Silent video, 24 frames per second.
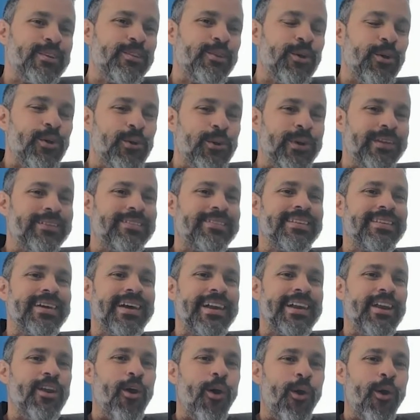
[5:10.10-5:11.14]
even though it's
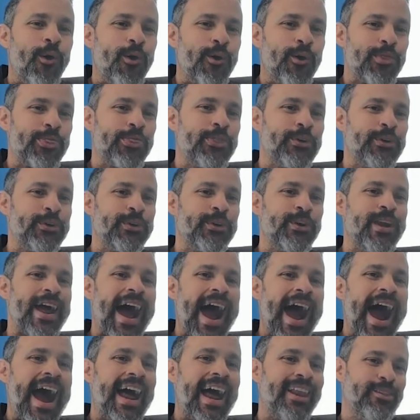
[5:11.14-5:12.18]
an
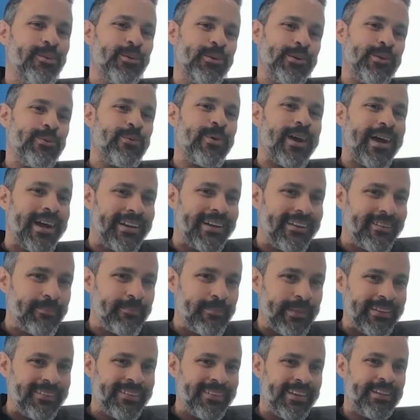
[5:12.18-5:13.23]
older alloy, right? It's
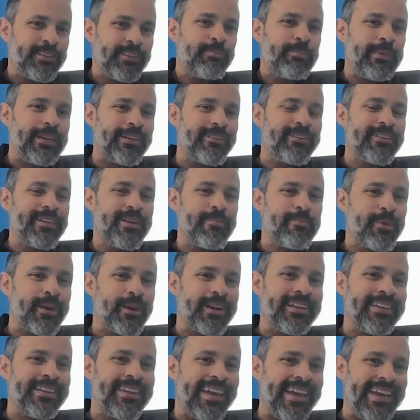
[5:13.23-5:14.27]
been on them
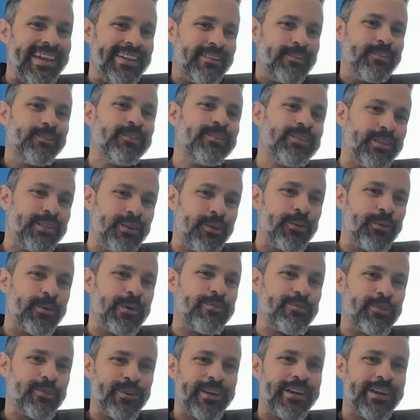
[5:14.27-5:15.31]
in the industry
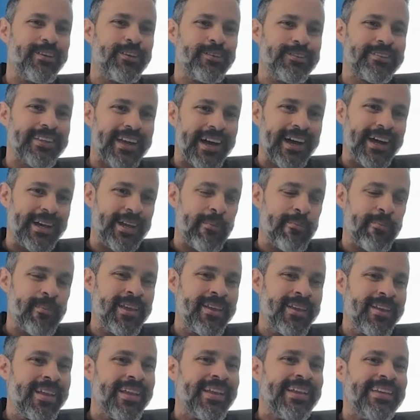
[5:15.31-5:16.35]
already for a long time.
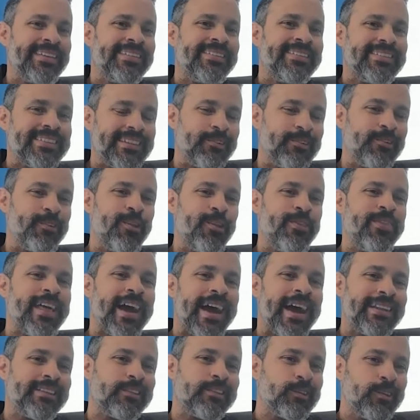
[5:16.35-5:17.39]
Still,
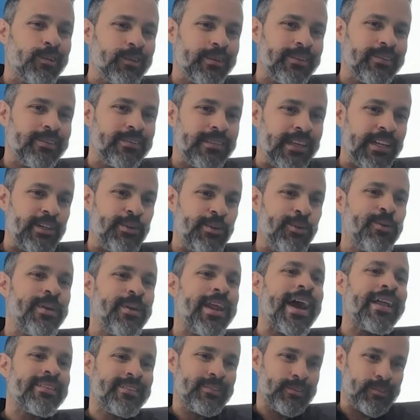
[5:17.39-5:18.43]
nitinol is the new
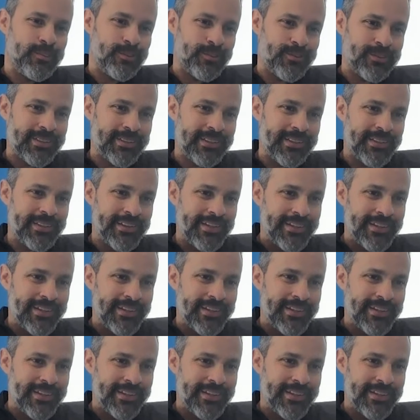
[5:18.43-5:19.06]
nitinol.